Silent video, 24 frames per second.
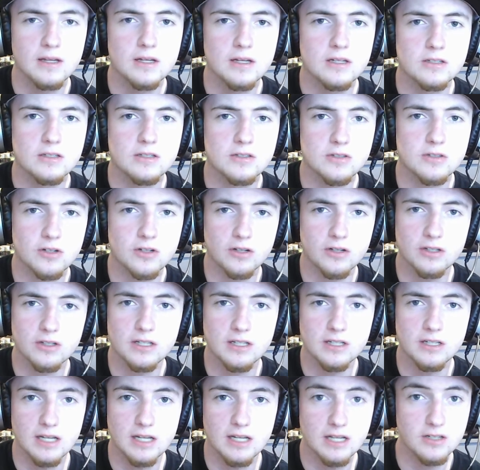turn
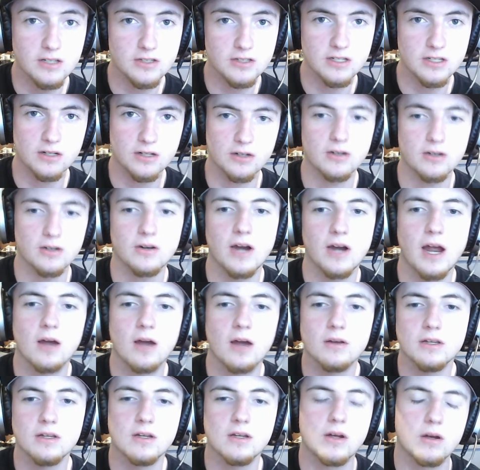his year around.
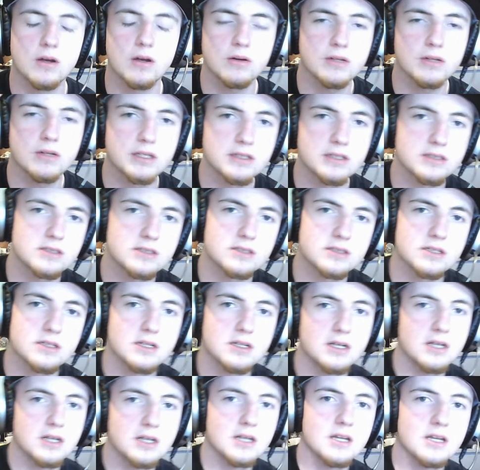
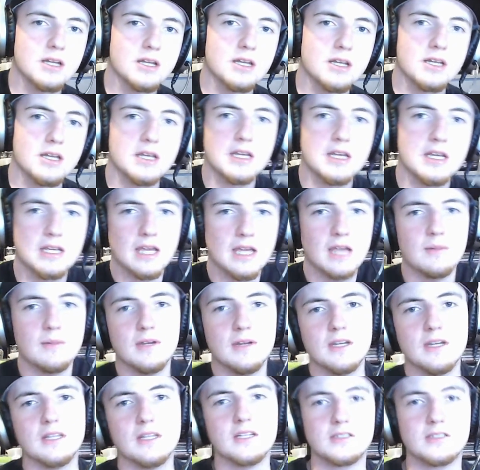He came into
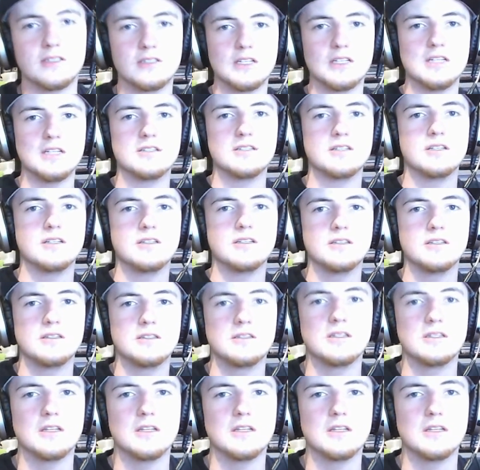this season,